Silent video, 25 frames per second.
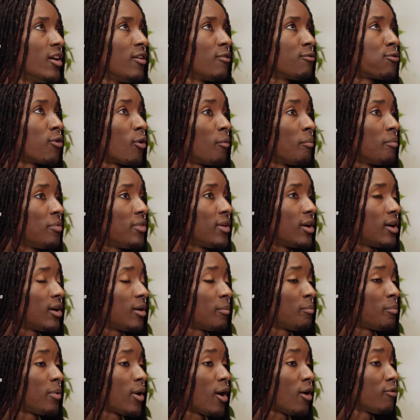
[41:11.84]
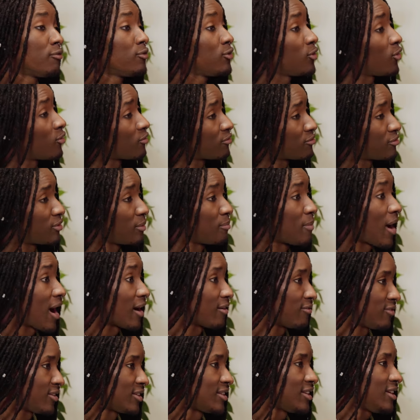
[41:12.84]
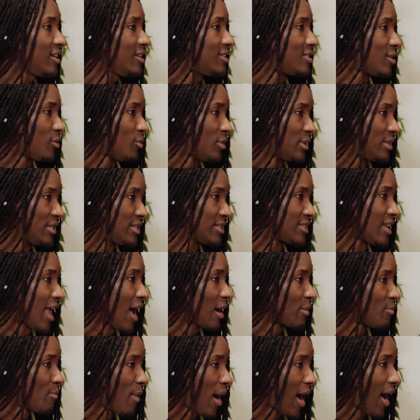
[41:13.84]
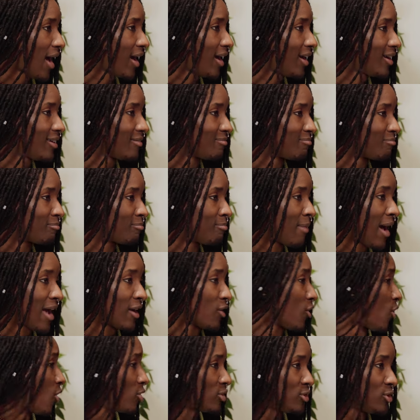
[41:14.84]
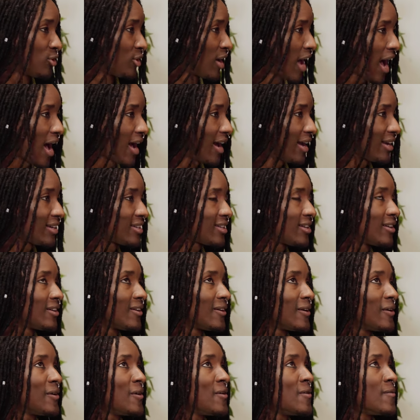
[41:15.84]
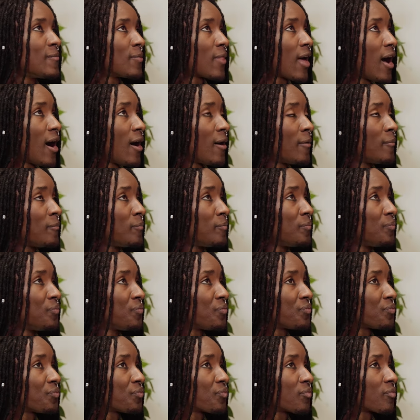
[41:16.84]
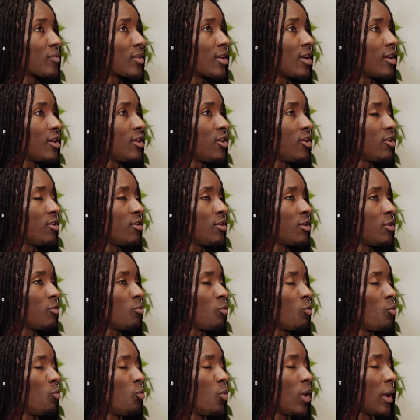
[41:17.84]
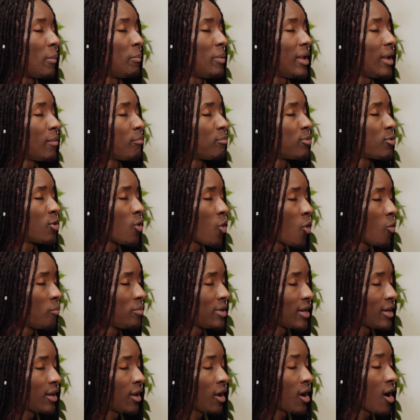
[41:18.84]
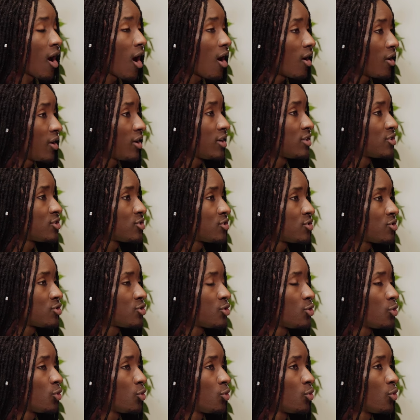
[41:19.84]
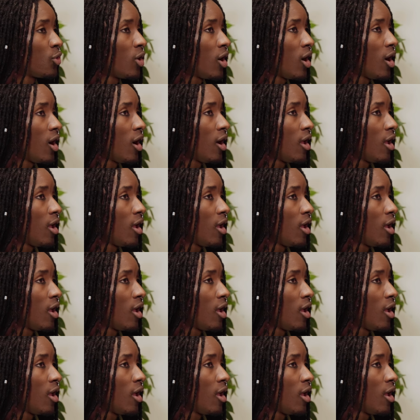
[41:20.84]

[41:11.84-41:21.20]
From the purview of the Bhagavad Gita, which is like my go-to guide, we're being probed and encouraged to